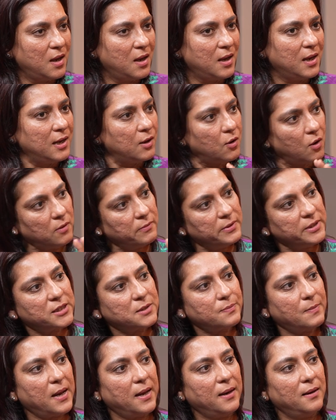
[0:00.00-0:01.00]
he'll always
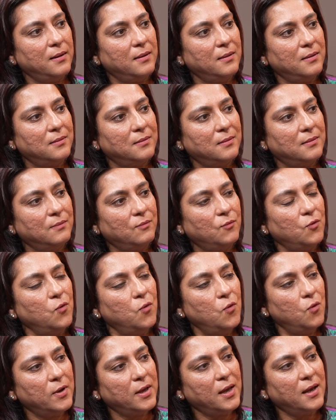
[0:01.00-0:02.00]
smile. Wo
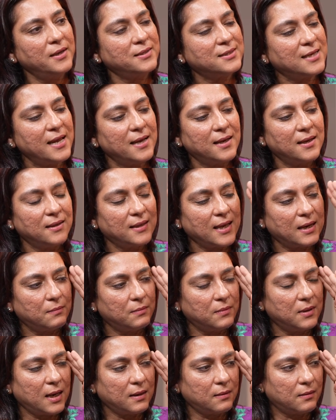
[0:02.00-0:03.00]
ho gaya. It's like
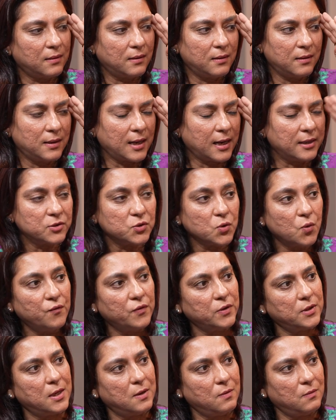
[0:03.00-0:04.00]
that is
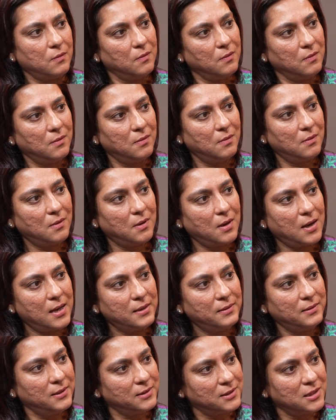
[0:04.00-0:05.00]
over now,
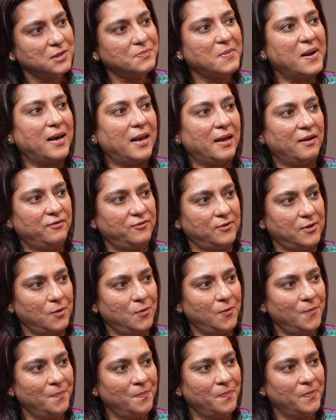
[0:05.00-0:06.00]
and this is my life now.
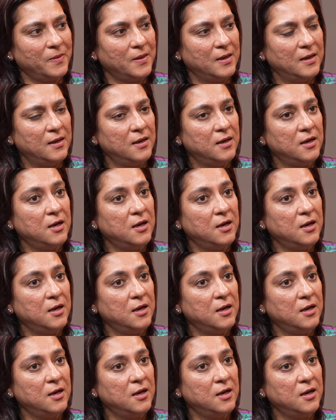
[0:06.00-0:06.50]
And